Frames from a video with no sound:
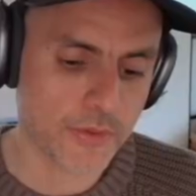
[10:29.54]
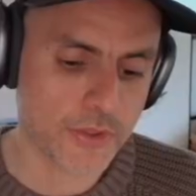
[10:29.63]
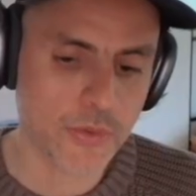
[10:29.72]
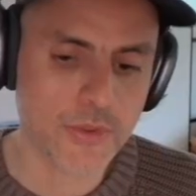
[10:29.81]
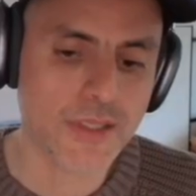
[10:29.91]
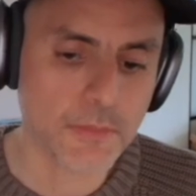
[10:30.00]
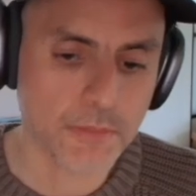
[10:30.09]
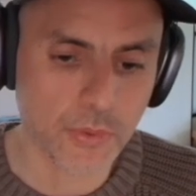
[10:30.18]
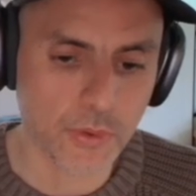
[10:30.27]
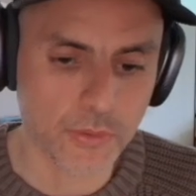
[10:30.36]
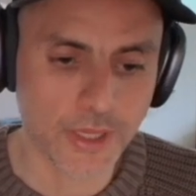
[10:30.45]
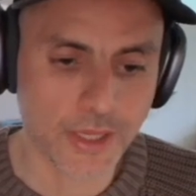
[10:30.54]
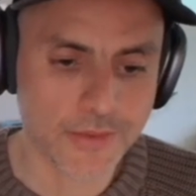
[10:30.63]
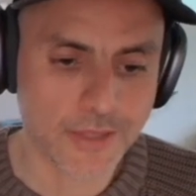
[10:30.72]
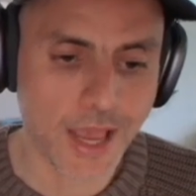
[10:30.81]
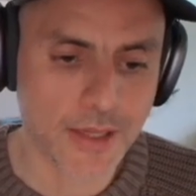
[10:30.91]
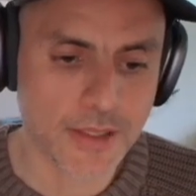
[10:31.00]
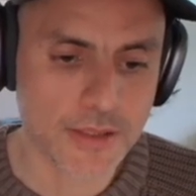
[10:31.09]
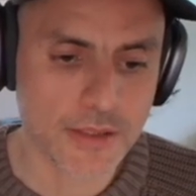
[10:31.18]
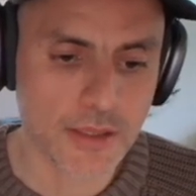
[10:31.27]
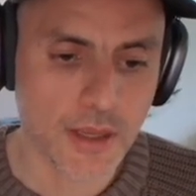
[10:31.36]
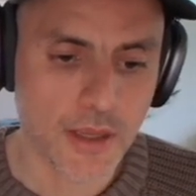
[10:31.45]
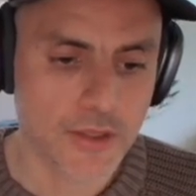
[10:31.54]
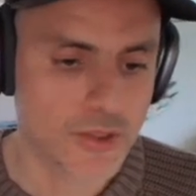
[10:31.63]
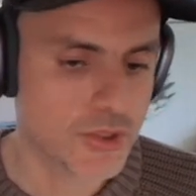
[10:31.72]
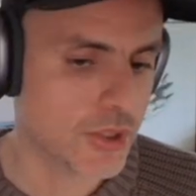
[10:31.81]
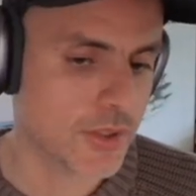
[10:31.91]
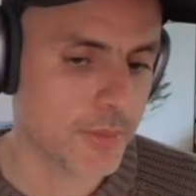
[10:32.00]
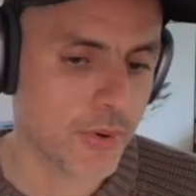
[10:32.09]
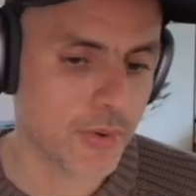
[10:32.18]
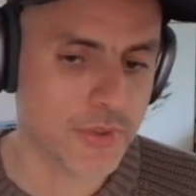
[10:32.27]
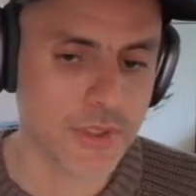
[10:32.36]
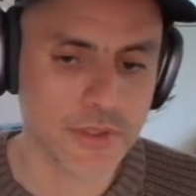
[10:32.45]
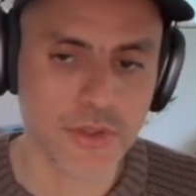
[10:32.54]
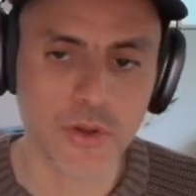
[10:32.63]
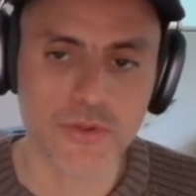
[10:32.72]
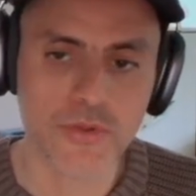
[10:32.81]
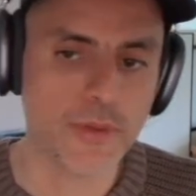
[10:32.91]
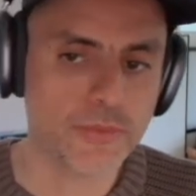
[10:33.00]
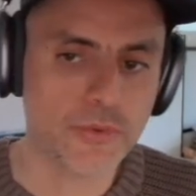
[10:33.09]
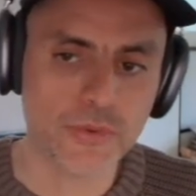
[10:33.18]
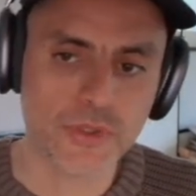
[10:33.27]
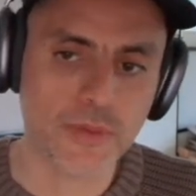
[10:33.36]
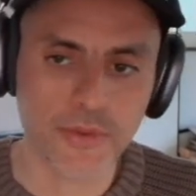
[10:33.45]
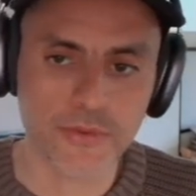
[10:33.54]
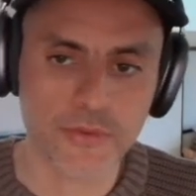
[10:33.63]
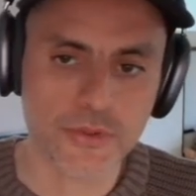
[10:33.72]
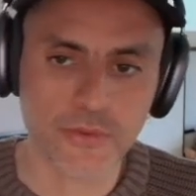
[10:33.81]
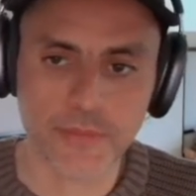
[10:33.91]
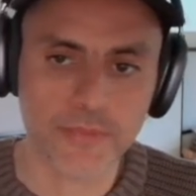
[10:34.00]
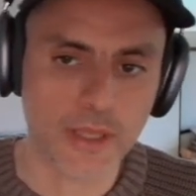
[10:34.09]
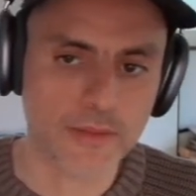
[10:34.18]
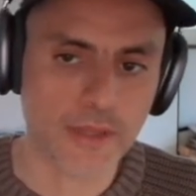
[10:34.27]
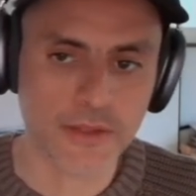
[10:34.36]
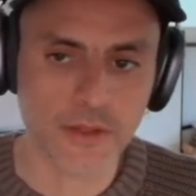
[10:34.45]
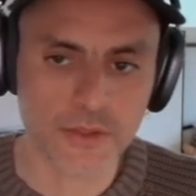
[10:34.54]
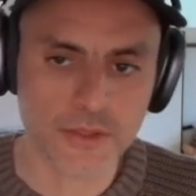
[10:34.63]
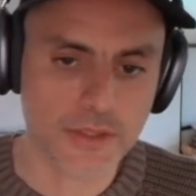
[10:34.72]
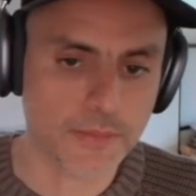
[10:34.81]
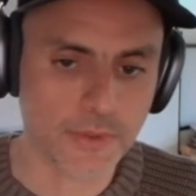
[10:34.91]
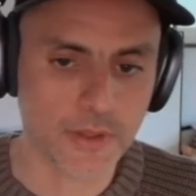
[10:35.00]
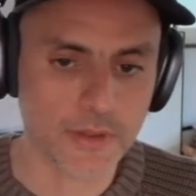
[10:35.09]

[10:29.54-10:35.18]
so simple, the attacks. It's just a post-install script to some other script that then does something